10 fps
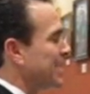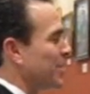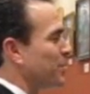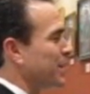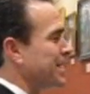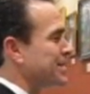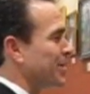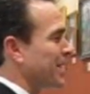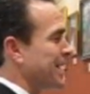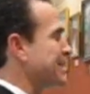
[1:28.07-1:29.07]
You know, please
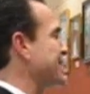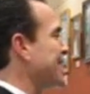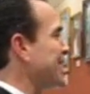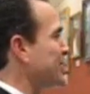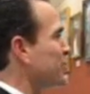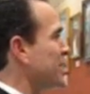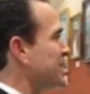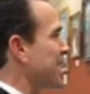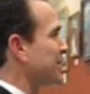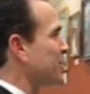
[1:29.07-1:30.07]
don't hesitate to
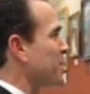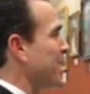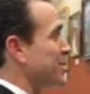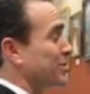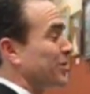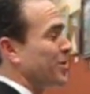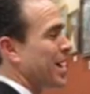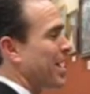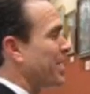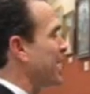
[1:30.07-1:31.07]
reach out to me. I just don't know
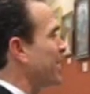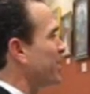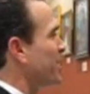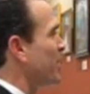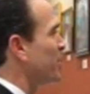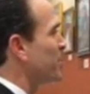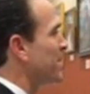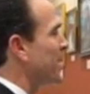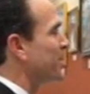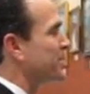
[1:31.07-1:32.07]
how I will
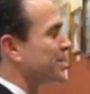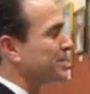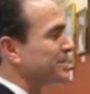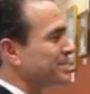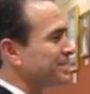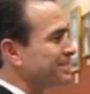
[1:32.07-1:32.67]
be able to.